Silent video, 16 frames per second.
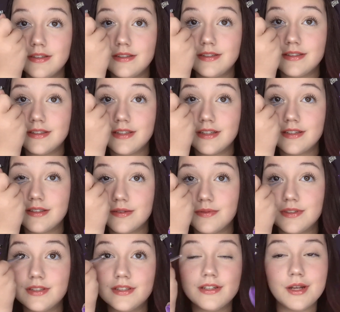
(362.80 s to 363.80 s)
to just like
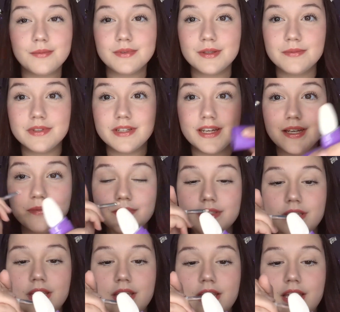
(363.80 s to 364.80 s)
switch it up sometimes
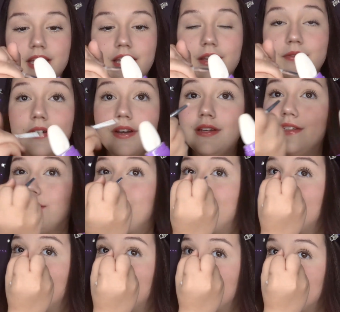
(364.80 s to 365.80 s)
if I do
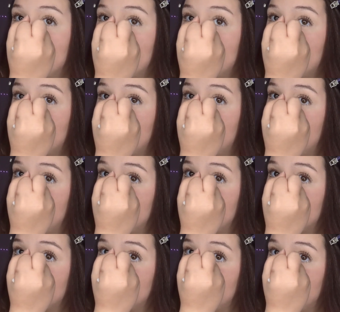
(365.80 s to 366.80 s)
end up like doing
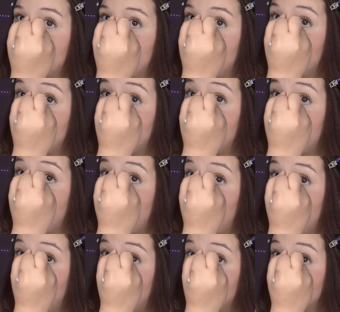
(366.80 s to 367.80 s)
this makeup
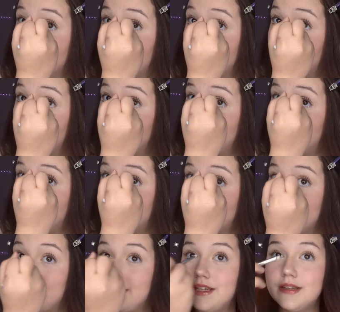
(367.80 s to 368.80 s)
on like a
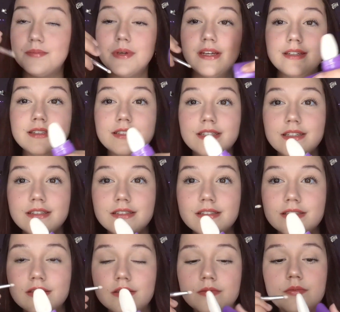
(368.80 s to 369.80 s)
routine
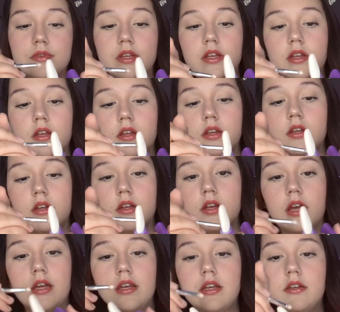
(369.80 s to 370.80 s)
basis.
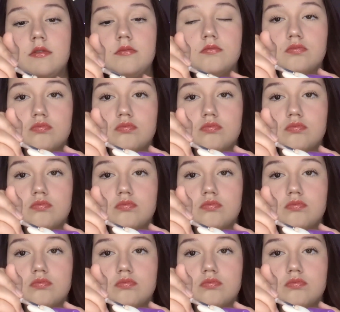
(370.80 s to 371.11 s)
I need,